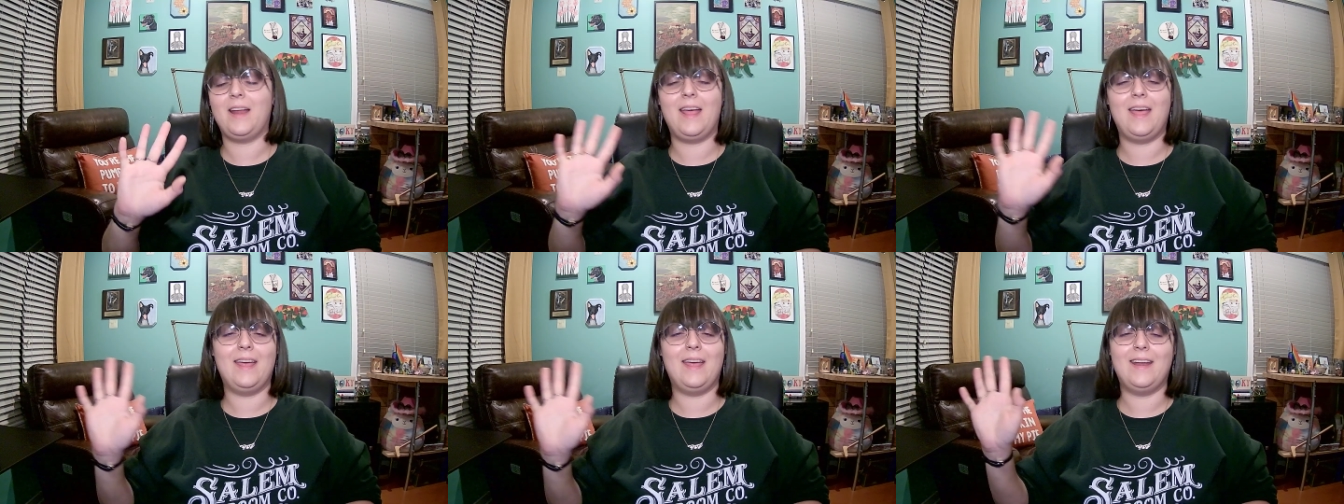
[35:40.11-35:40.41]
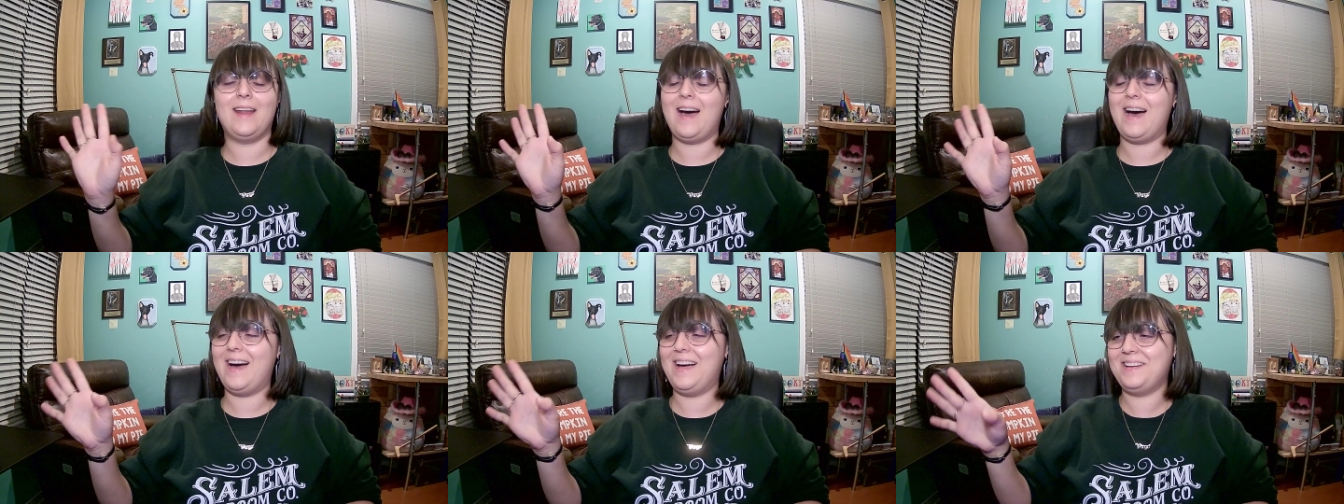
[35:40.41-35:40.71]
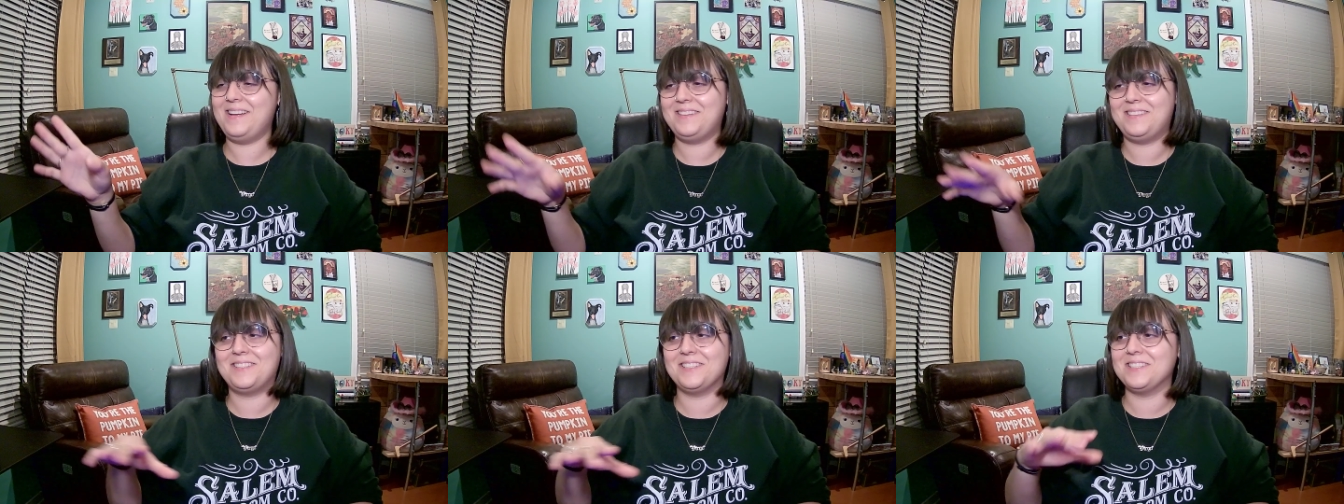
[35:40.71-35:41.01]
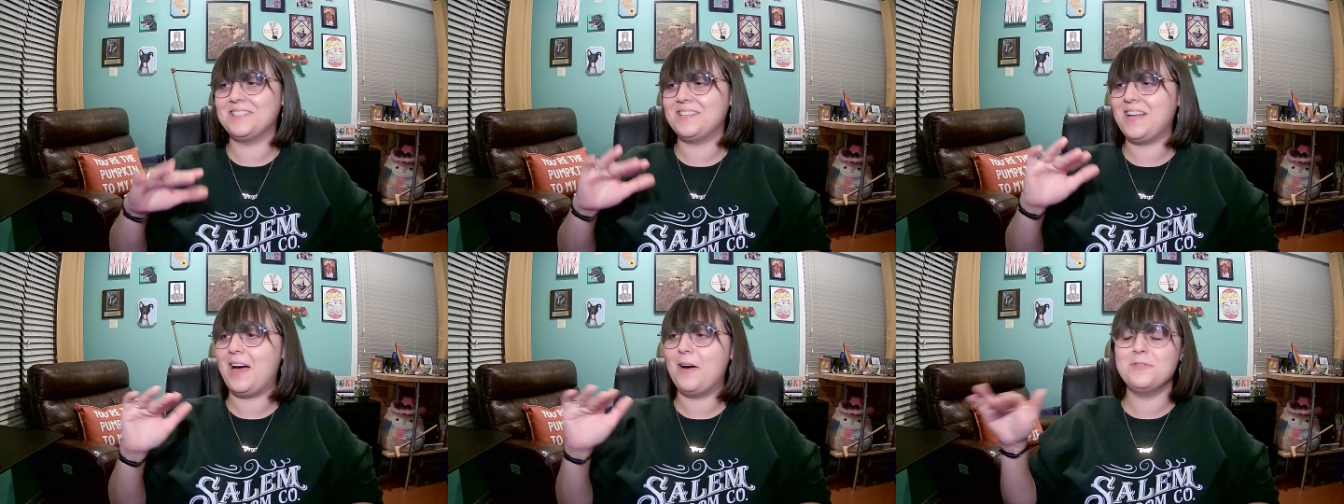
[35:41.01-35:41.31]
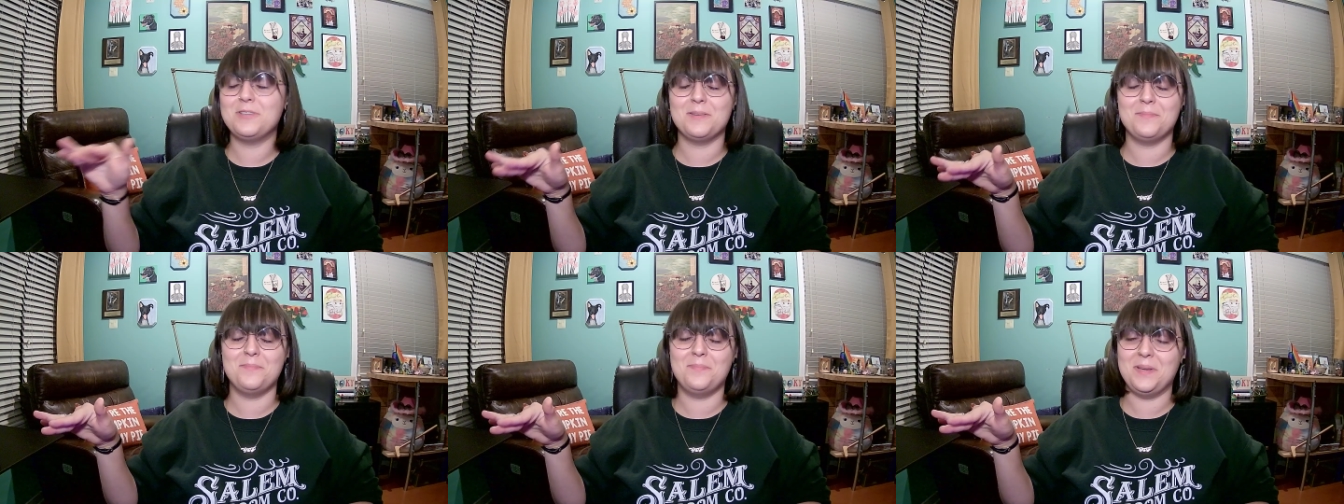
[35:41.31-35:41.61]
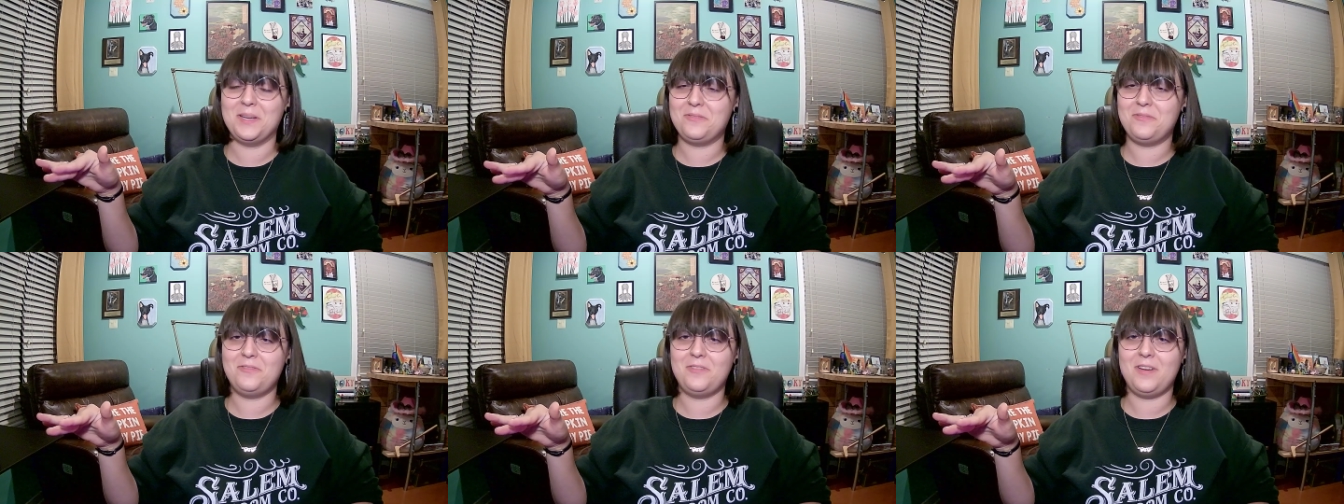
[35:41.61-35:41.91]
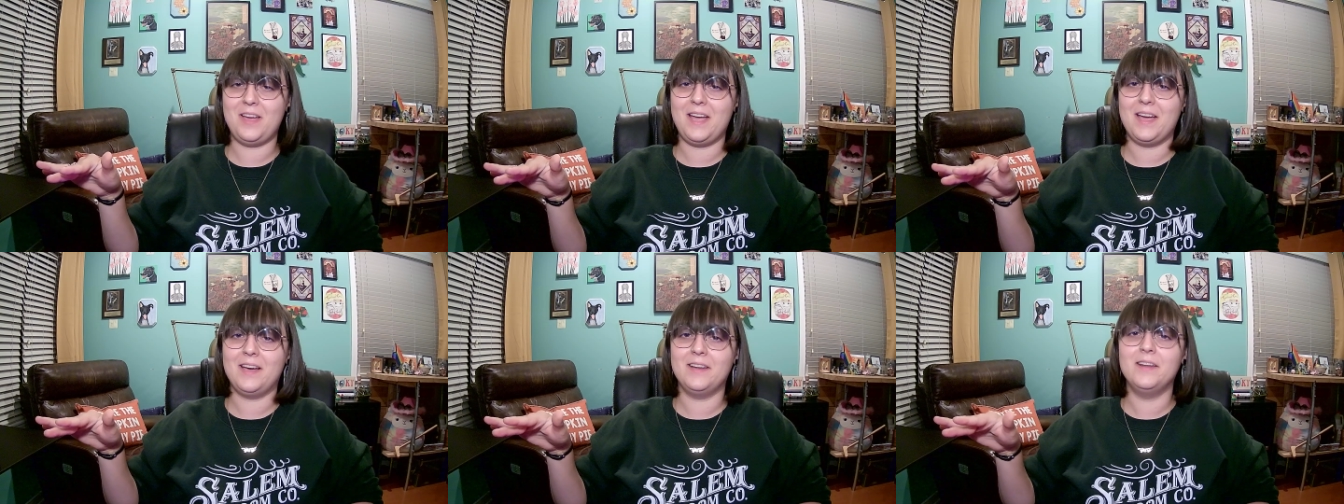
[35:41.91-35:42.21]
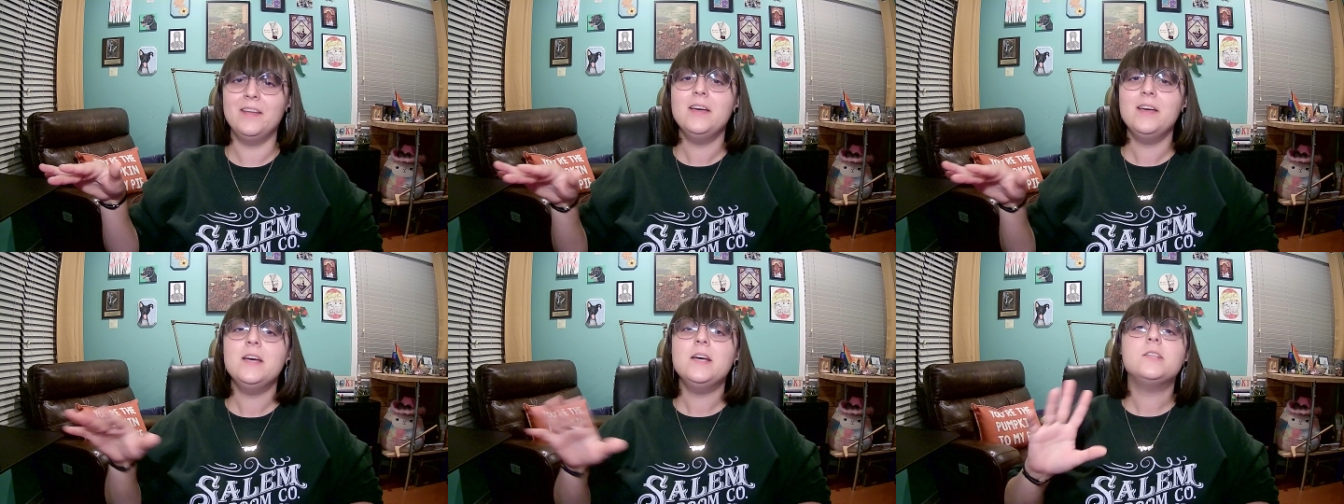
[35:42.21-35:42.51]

and I just, I was a big fan.